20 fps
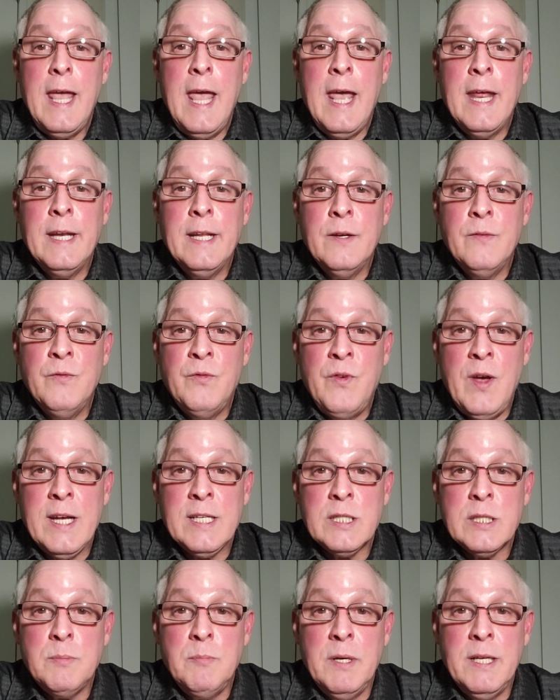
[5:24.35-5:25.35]
an
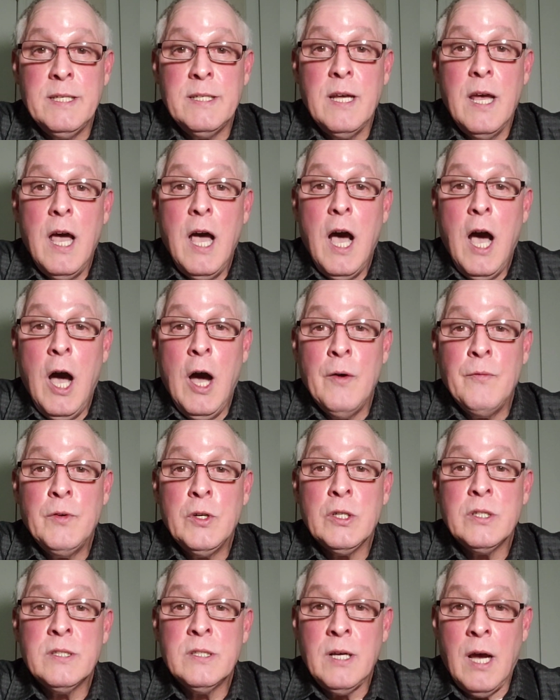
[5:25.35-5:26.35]
investment of
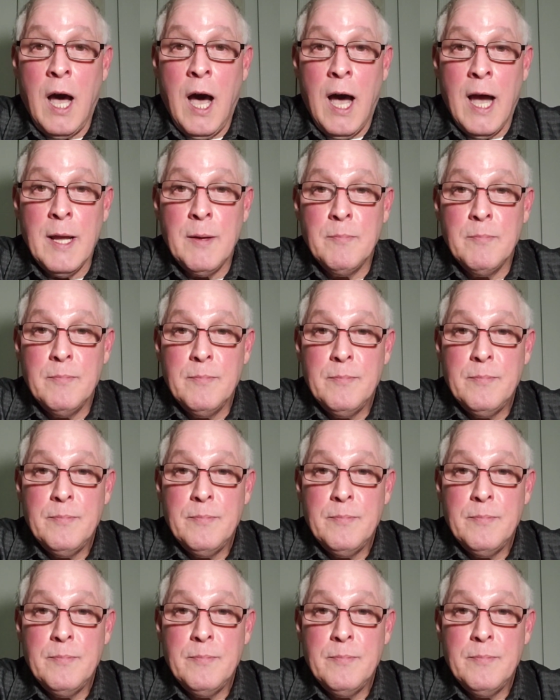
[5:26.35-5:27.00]
your time.